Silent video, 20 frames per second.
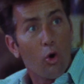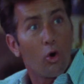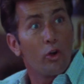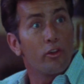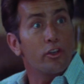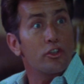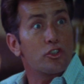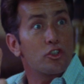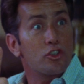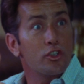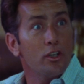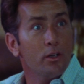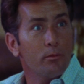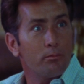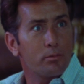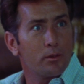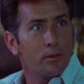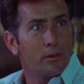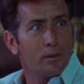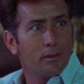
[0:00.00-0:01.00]
Or this ship
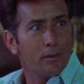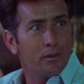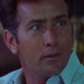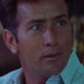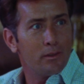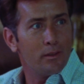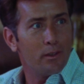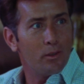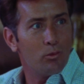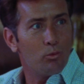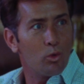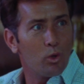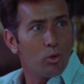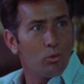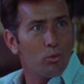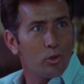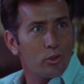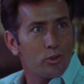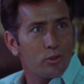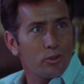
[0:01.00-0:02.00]
in World
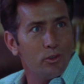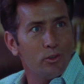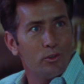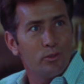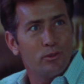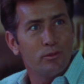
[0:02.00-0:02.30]
War II.